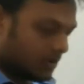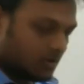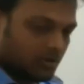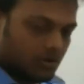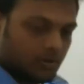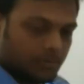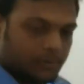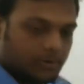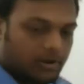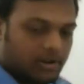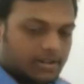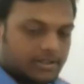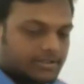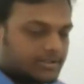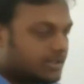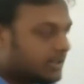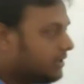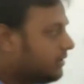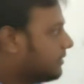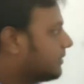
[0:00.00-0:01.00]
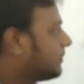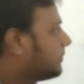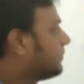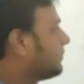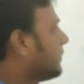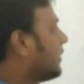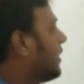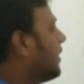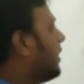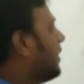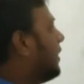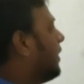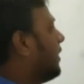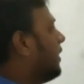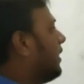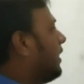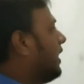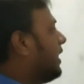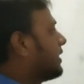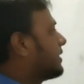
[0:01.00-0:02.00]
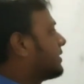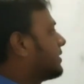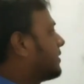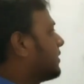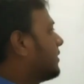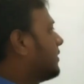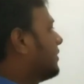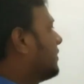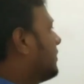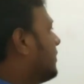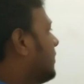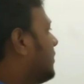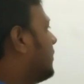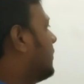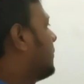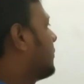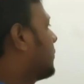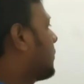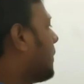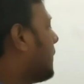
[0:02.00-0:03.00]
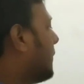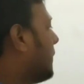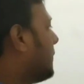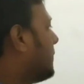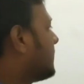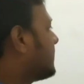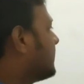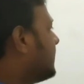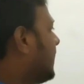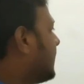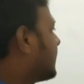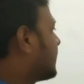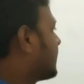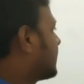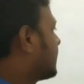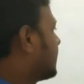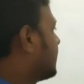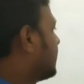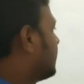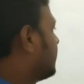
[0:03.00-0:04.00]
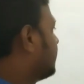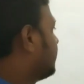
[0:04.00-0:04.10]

Hope you understand. Next, problem number 6.